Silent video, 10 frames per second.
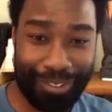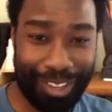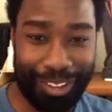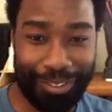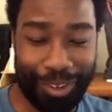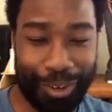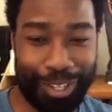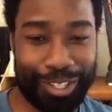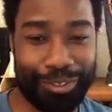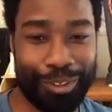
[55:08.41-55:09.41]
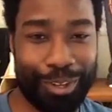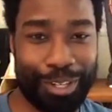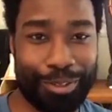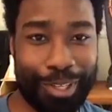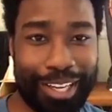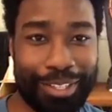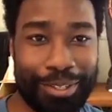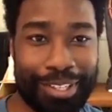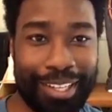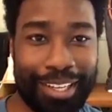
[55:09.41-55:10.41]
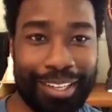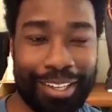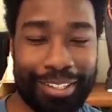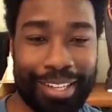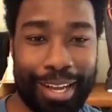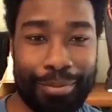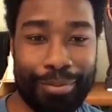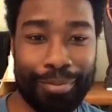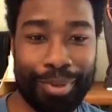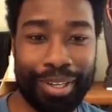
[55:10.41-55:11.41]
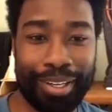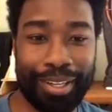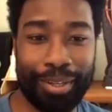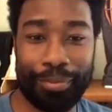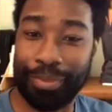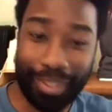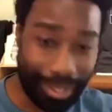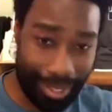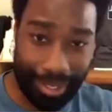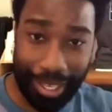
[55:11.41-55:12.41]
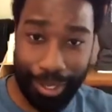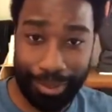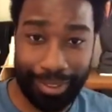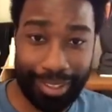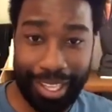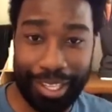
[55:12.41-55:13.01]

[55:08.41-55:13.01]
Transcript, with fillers: Of course, of course. We got to do this again another time. But um, for sure.